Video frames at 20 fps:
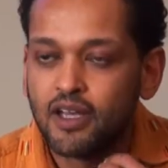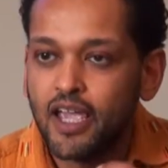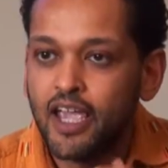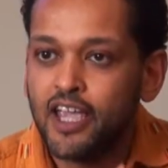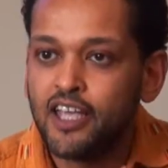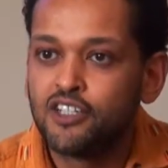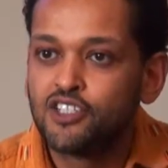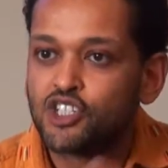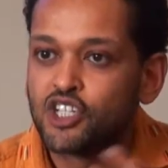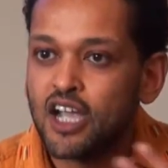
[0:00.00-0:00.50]

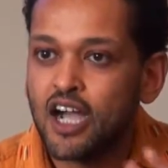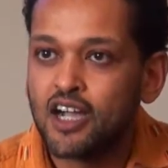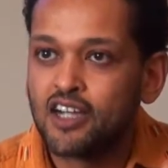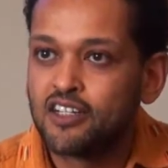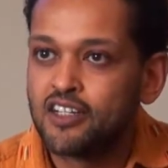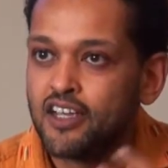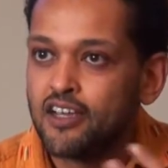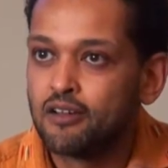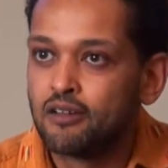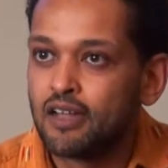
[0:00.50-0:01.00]
AIDS
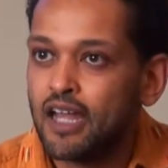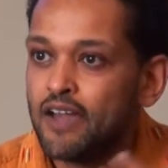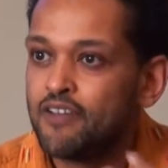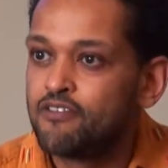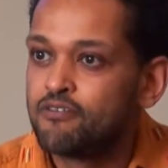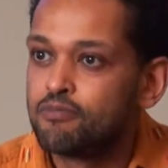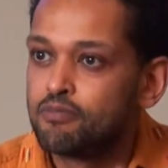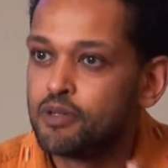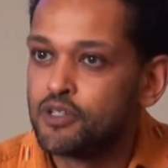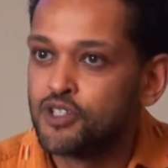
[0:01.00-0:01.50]
cocktail,
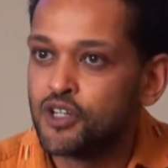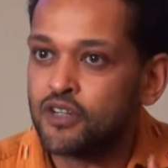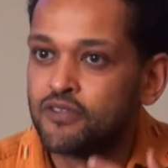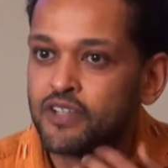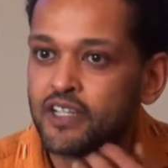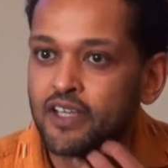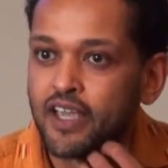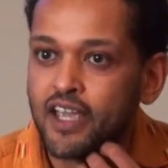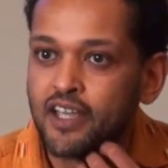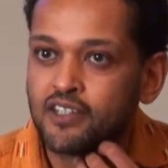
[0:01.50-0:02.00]

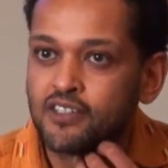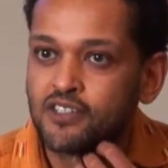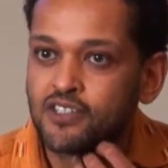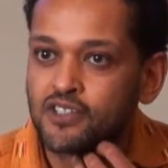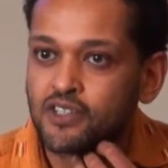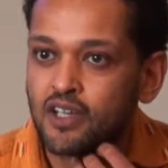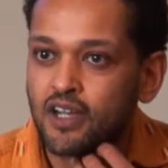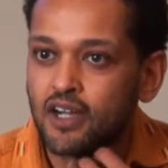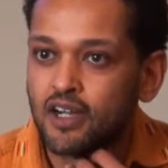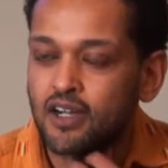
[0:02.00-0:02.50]
life-preserving AIDS
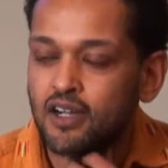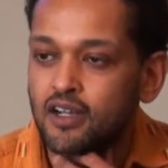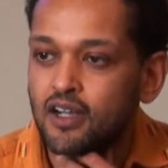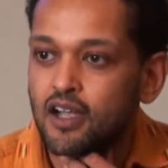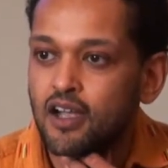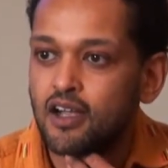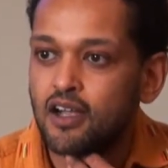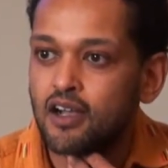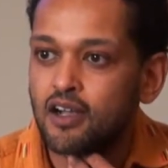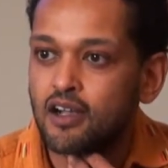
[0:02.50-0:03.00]

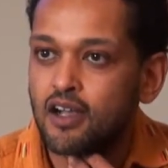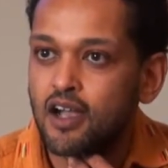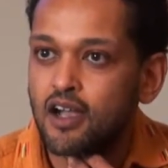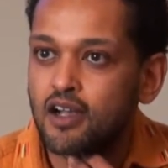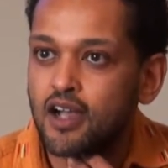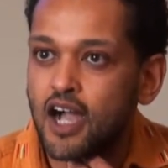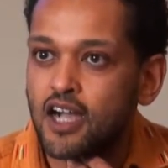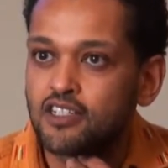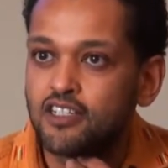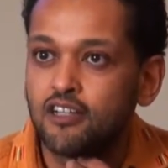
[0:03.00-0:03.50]

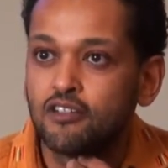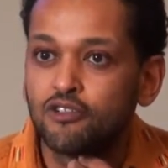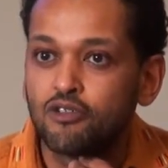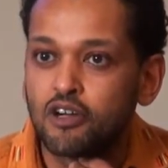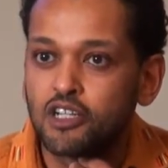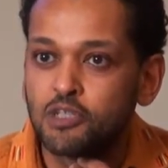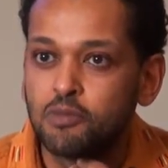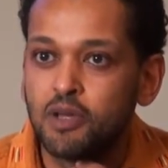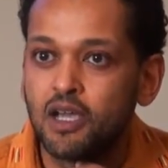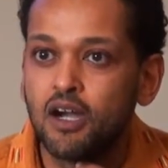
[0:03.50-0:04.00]
cocktail
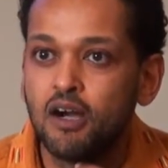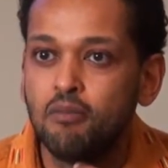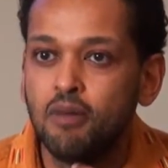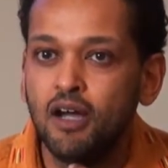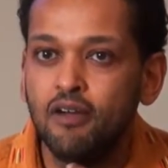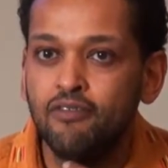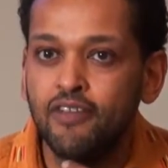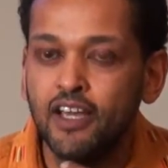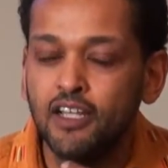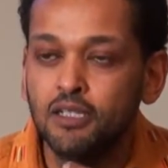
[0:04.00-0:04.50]
drugs become
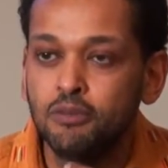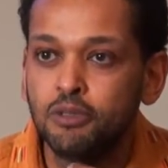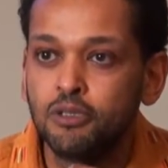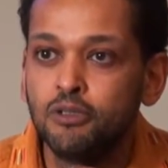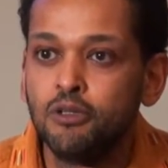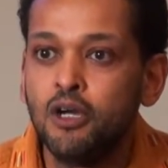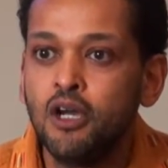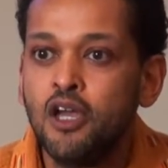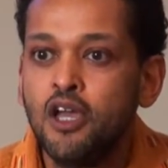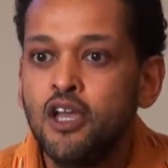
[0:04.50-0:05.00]
available
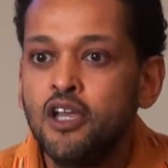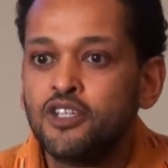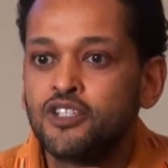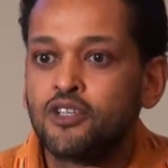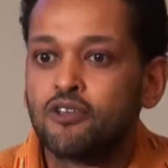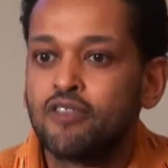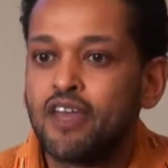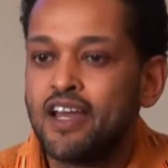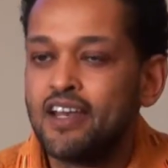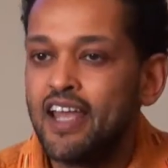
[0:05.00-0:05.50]
so
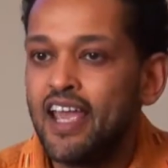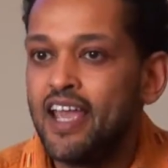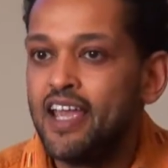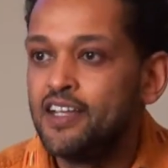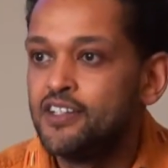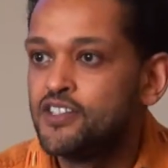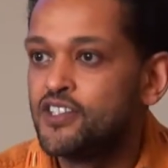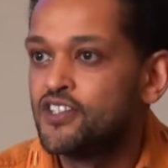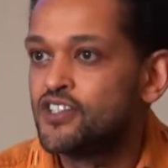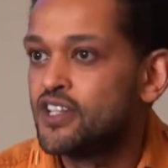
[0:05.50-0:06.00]
that
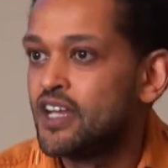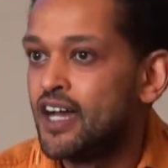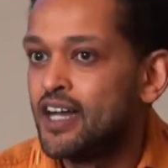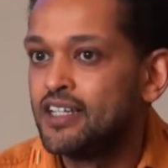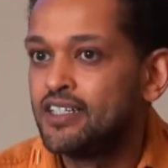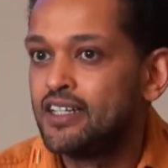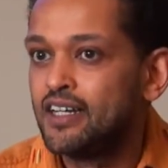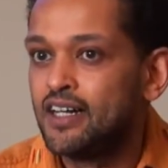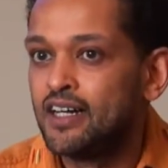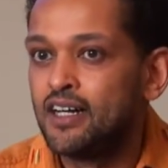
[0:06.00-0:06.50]
AIDS is
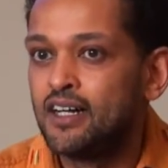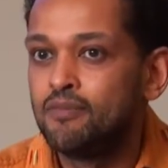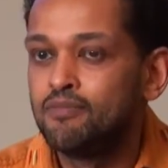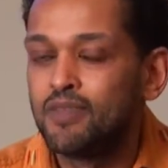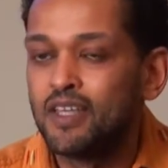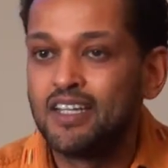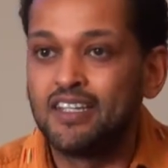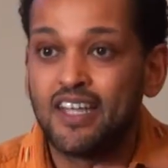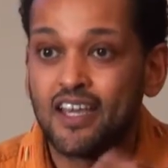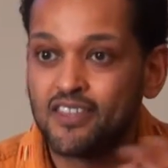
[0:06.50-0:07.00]
not
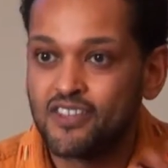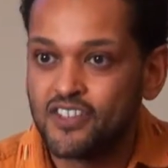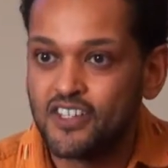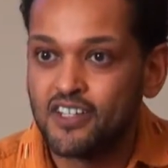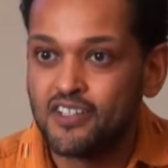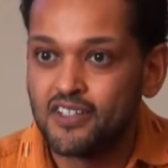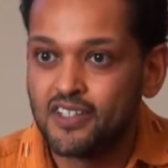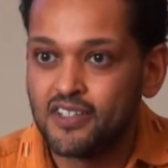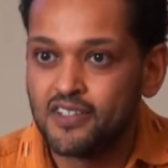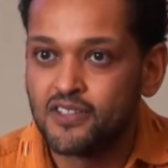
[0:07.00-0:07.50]
a death
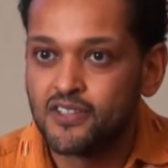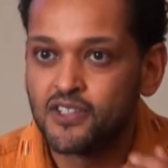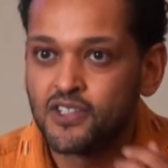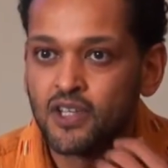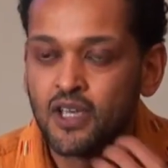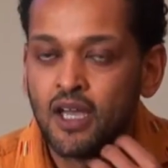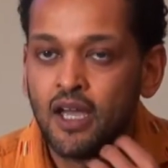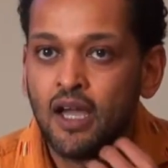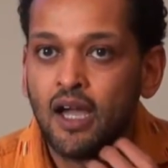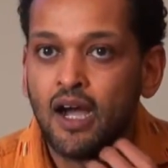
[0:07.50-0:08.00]
sentence.
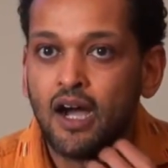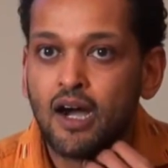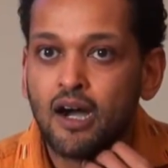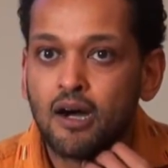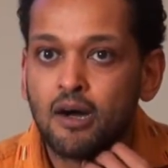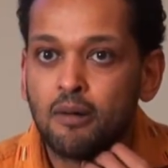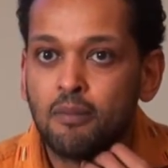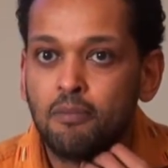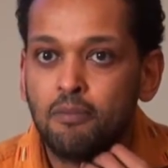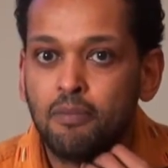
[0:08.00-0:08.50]

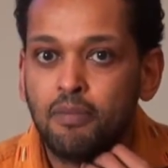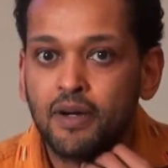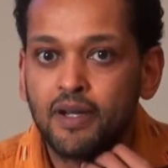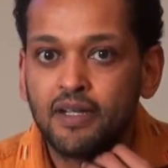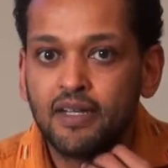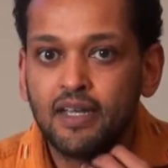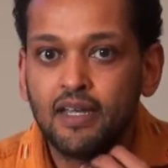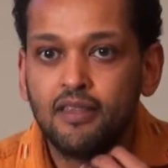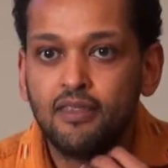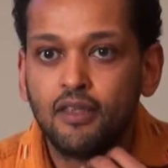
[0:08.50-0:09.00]
But
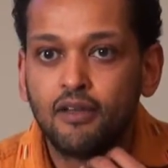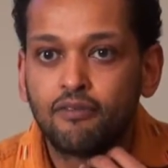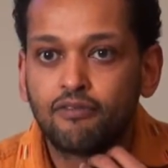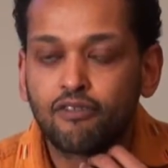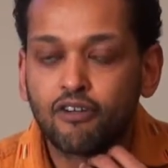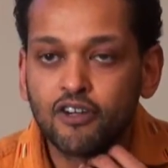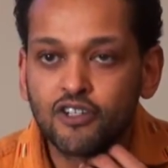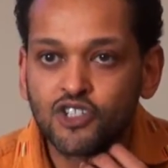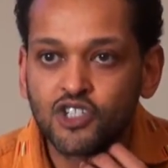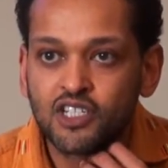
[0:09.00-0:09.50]
in the
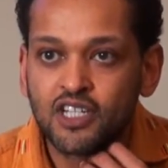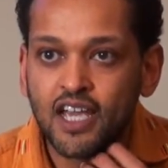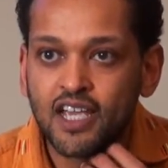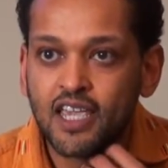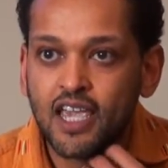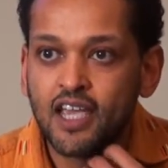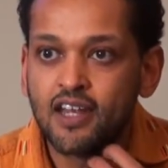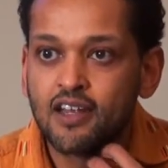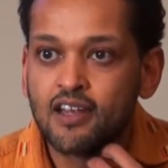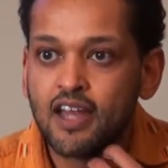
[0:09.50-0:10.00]
first
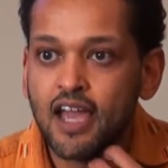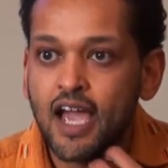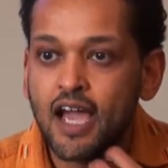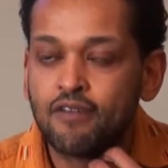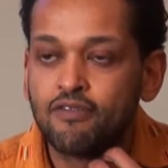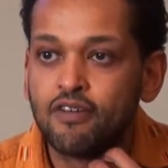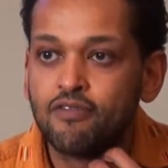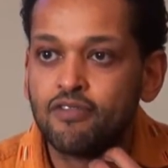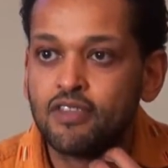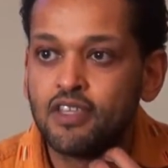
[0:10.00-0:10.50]
decade and a half
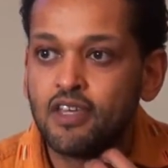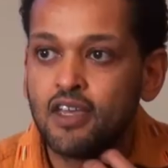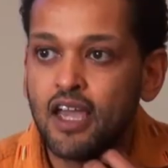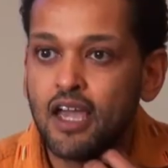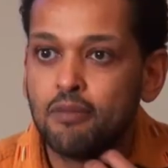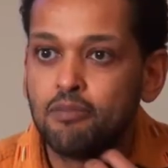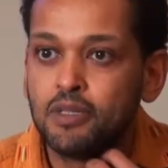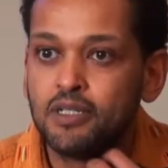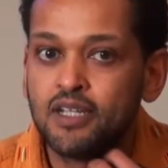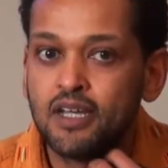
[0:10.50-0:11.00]
of the
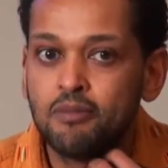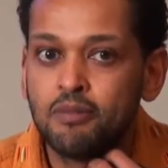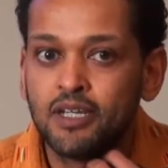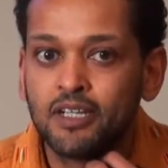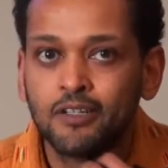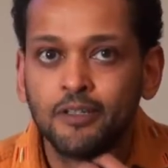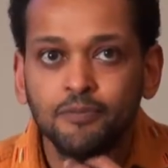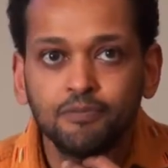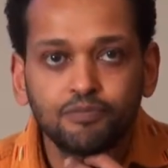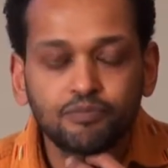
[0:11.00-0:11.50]
epidemic,
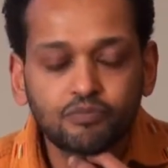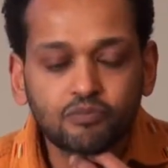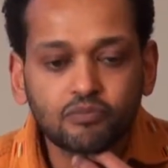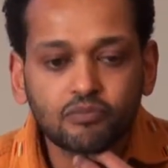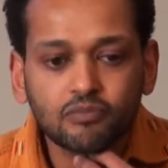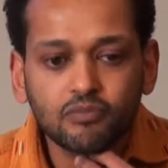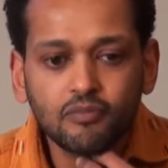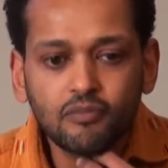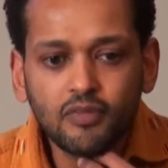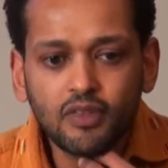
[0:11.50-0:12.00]

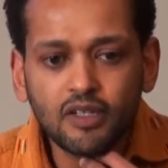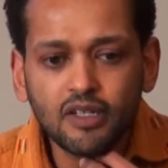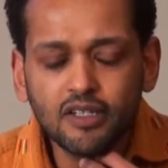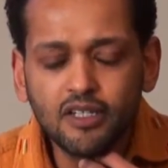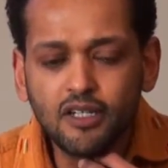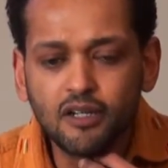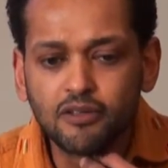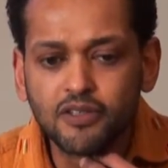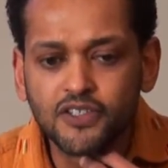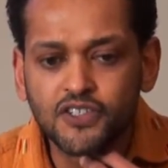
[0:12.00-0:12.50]

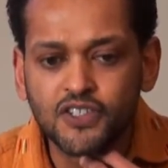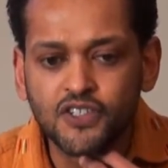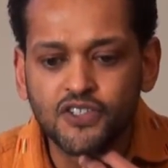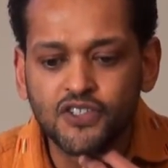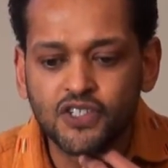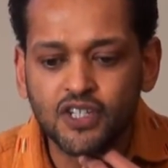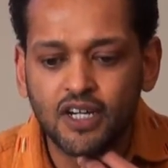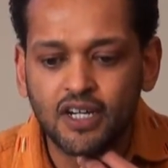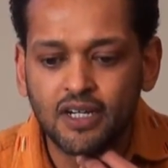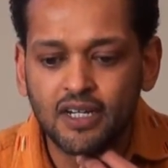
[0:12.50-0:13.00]
this is
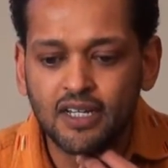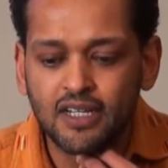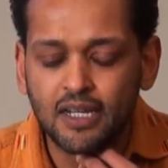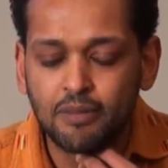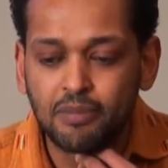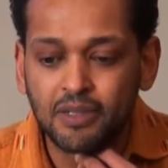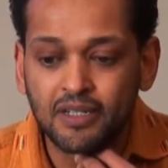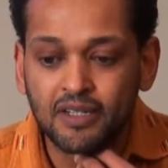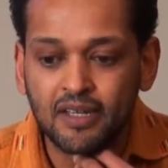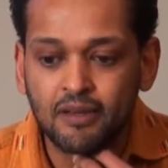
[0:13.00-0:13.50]
an
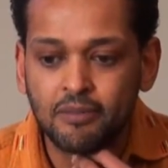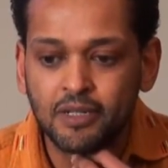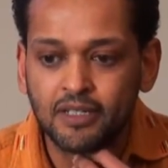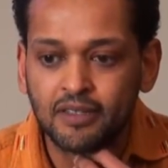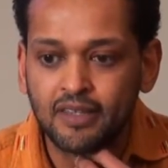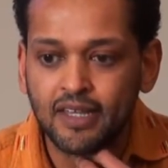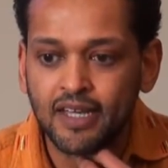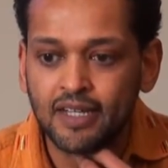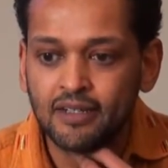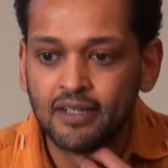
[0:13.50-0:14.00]
epidemic
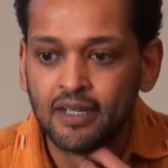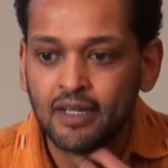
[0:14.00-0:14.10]
that